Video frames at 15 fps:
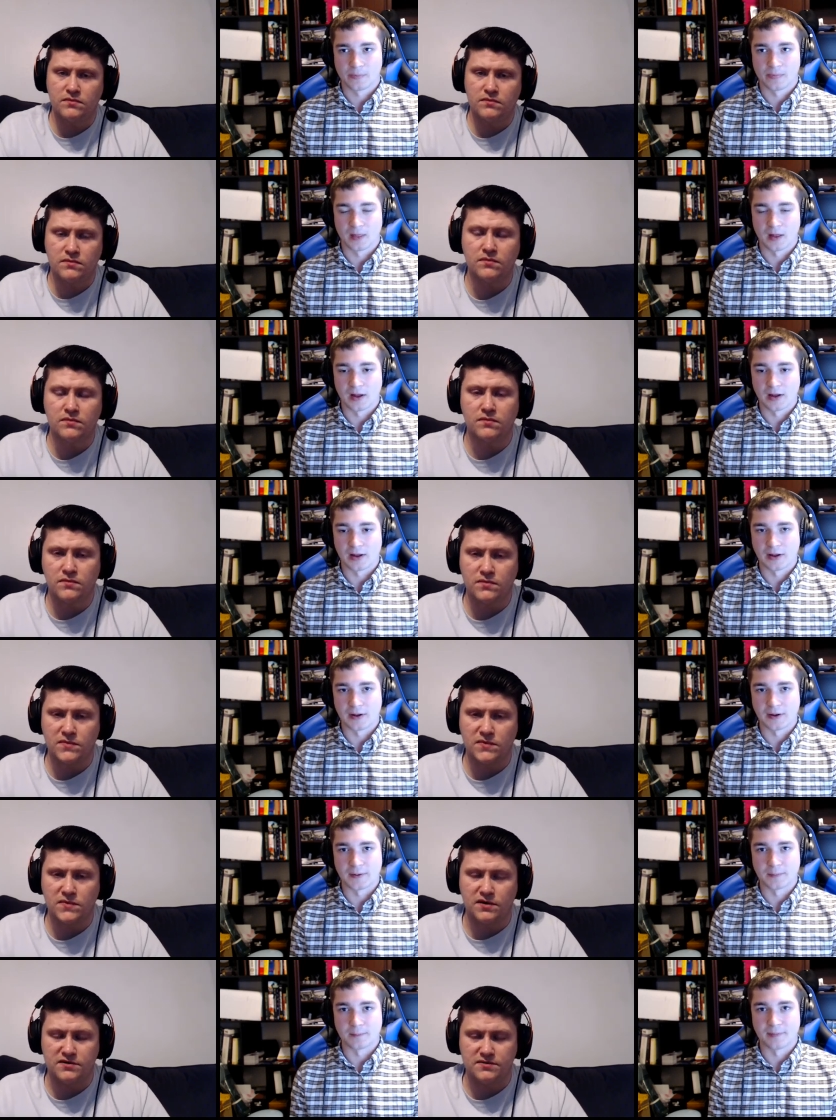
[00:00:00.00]

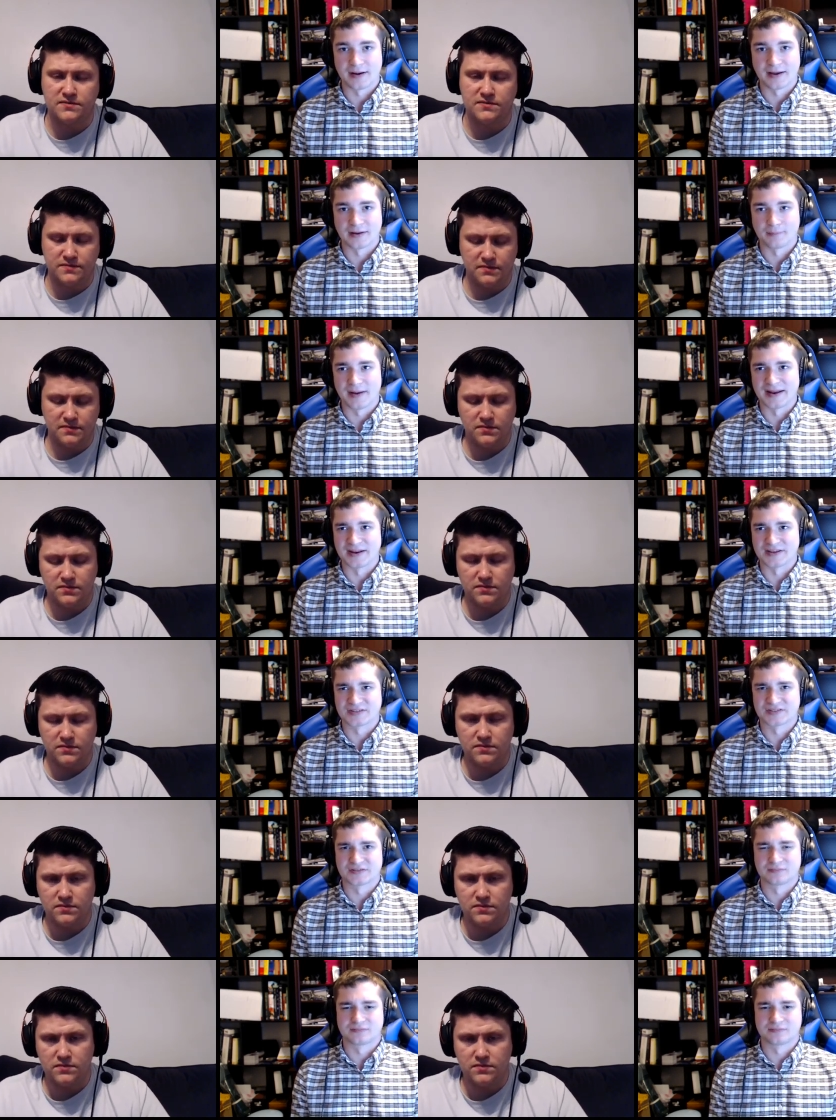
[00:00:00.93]
Speaker 1: Um, awesome.
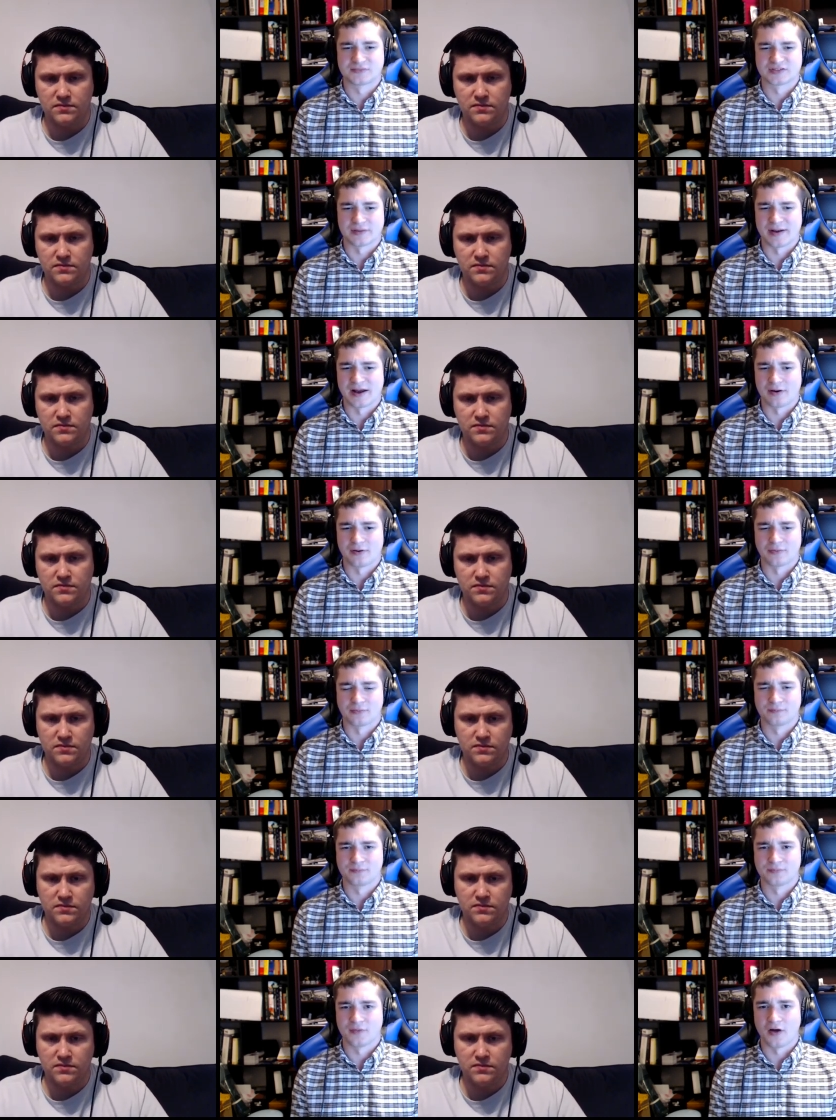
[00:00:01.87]
minus somehow
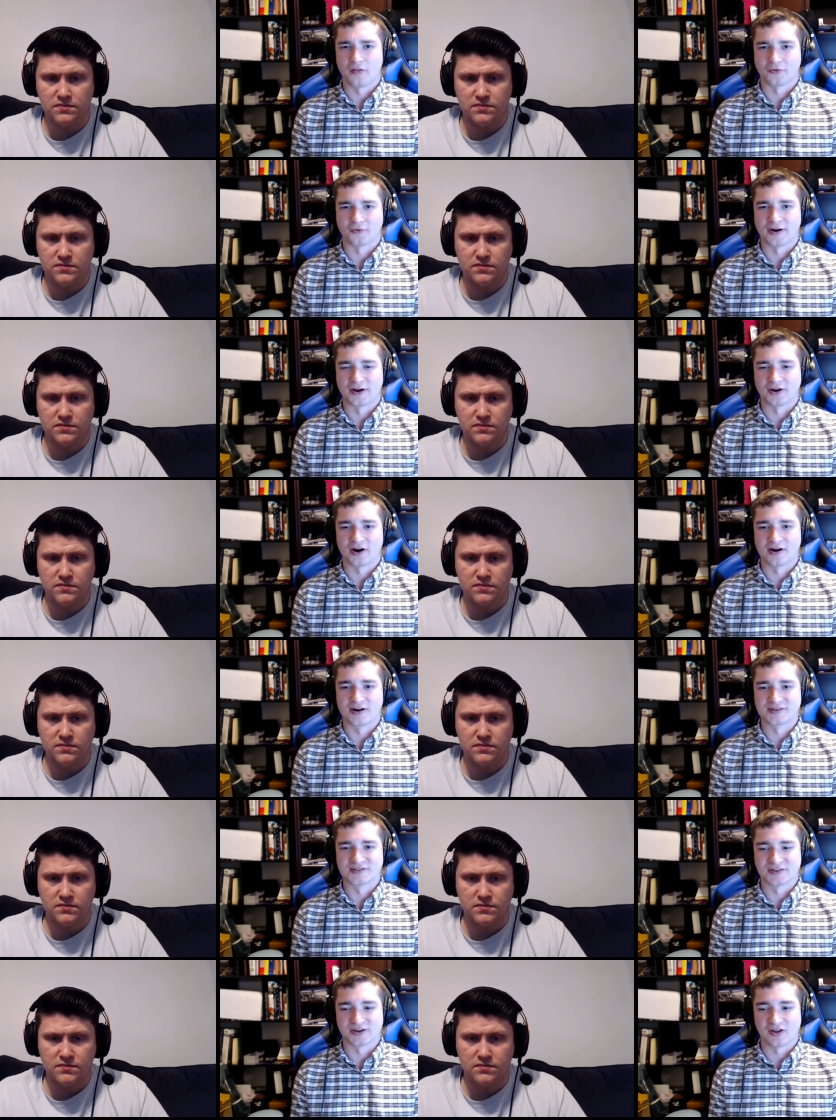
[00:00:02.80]
all the credit
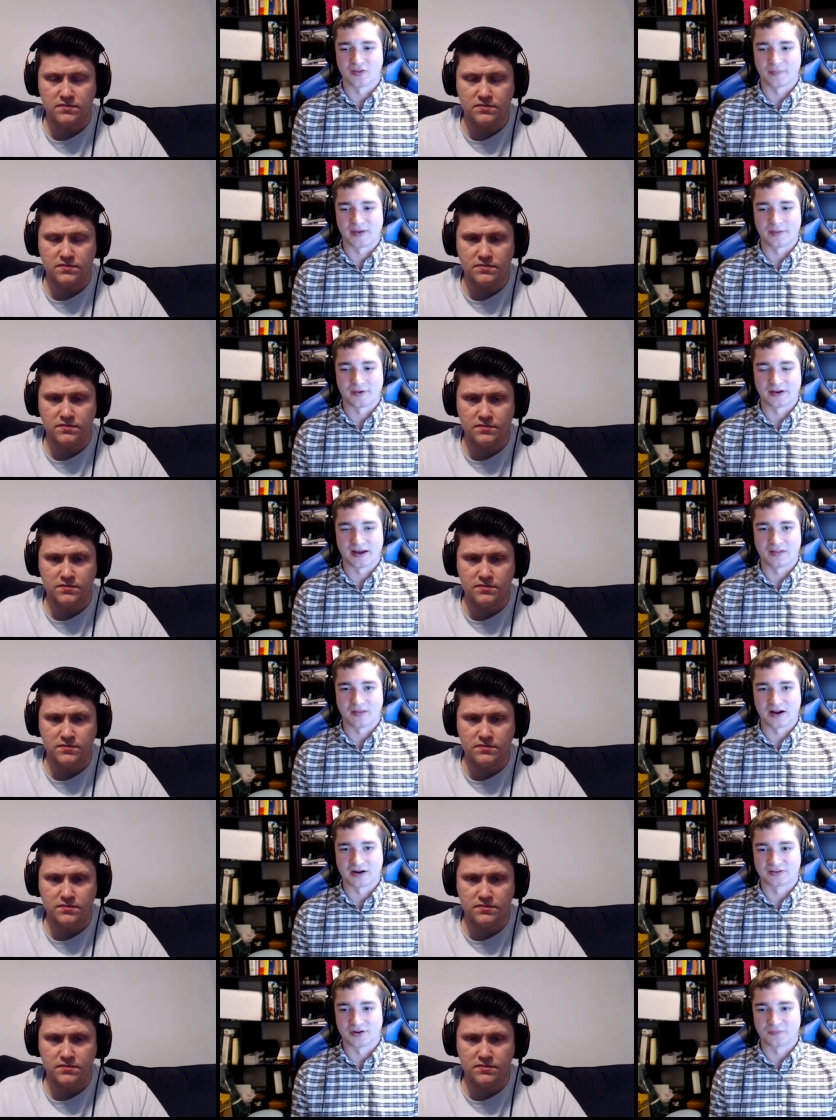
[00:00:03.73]
cards and like all the payment got
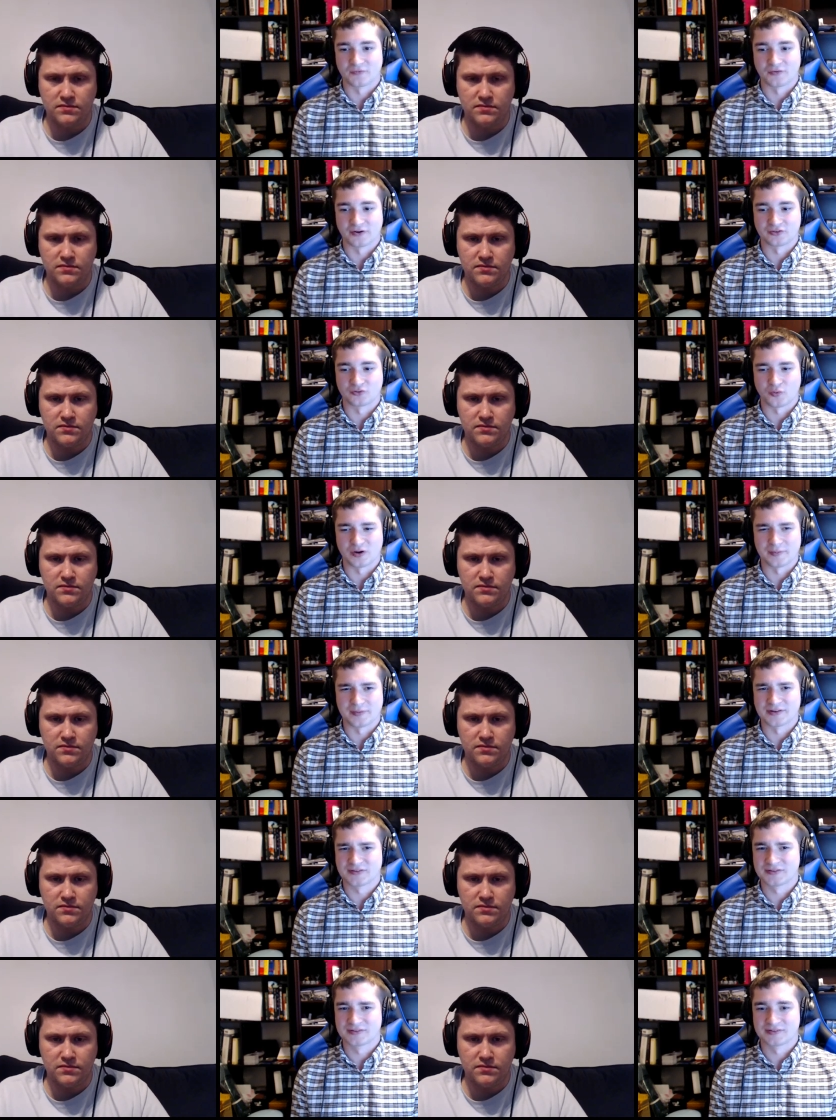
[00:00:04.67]
locked up for like 20
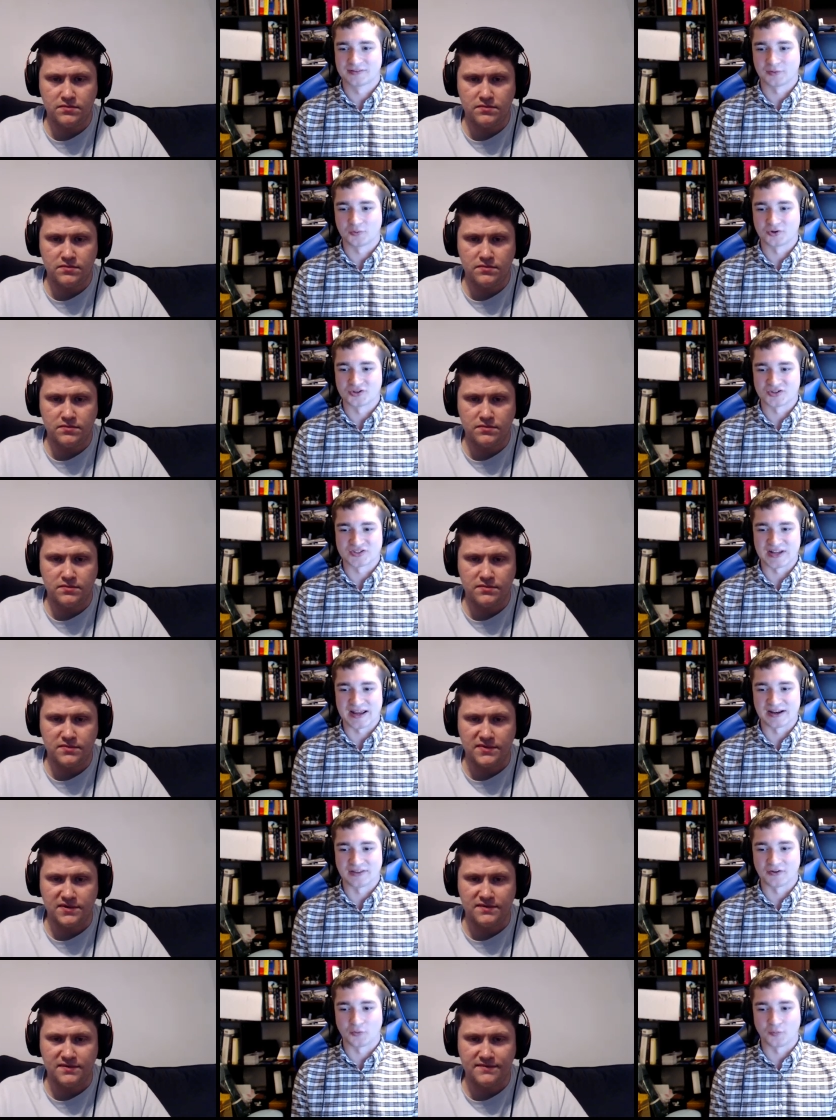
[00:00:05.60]
minutes. Like we are just
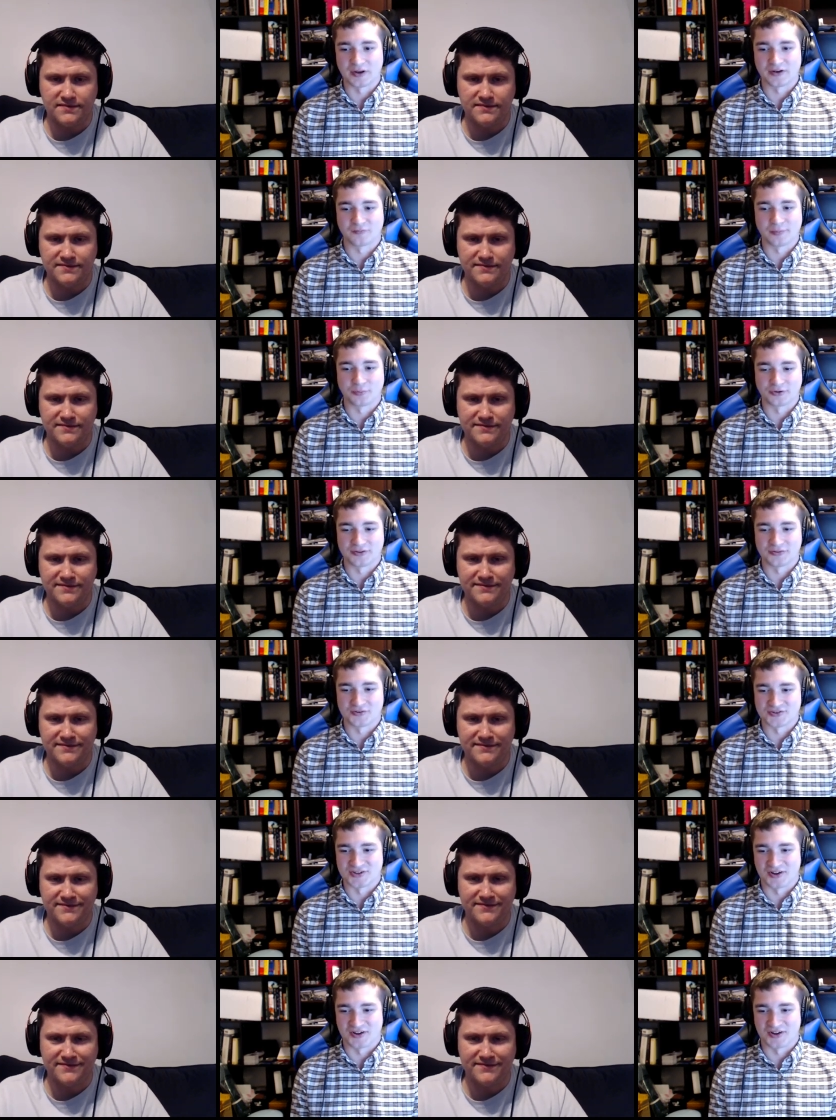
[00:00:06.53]
standing there waiting for people to get their stuff